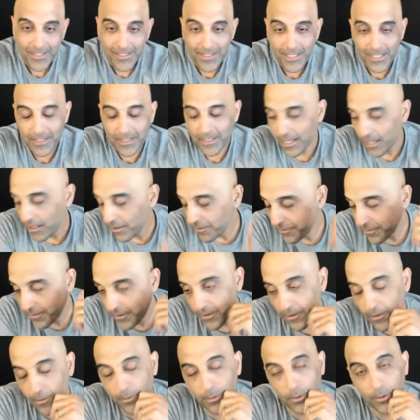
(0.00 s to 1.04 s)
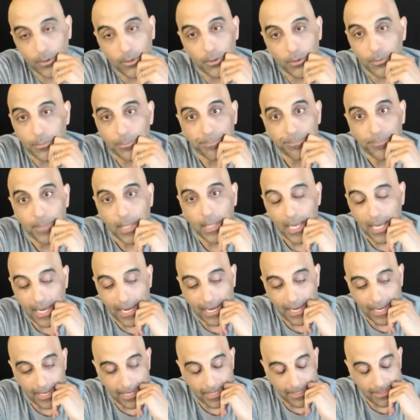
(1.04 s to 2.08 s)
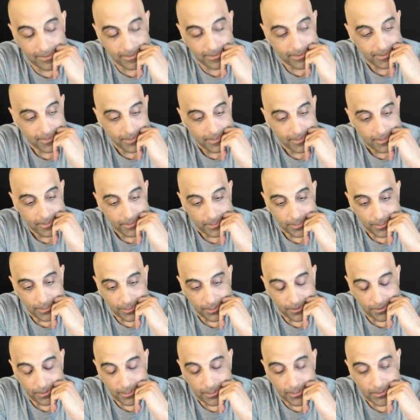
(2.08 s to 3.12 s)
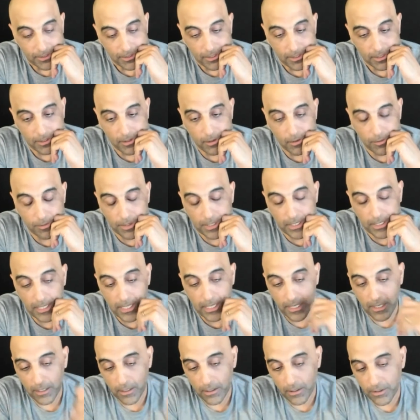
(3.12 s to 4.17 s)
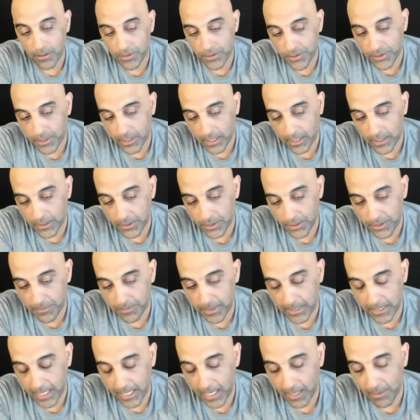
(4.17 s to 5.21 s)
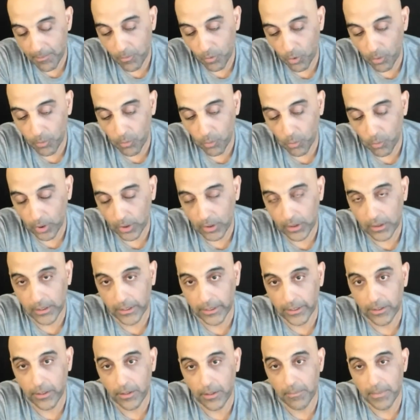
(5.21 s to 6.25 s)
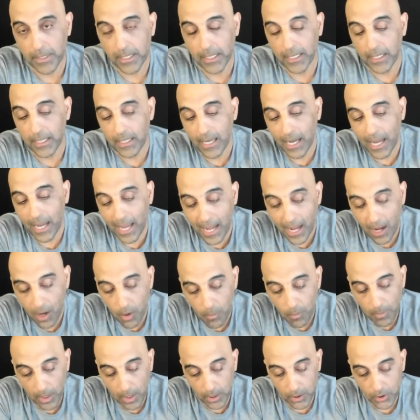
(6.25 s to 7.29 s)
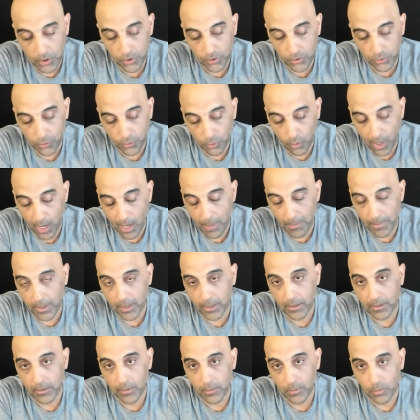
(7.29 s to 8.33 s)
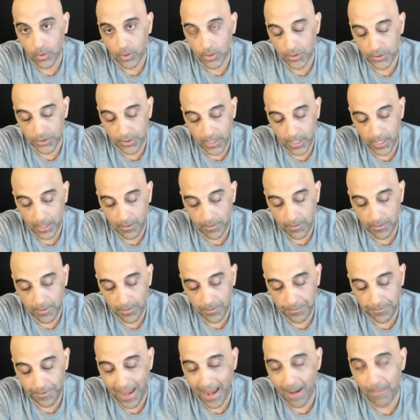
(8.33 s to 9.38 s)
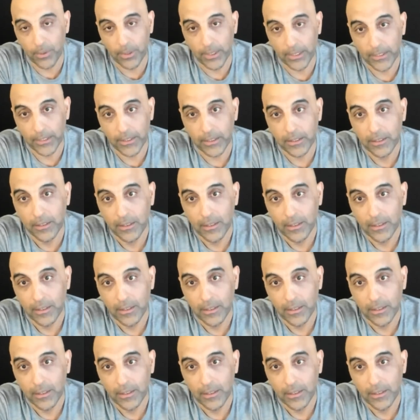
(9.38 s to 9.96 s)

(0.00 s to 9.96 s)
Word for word: like the elephant in the room and you know it, it, over the years it just became more and more clear to me how much trauma was kind of the fabric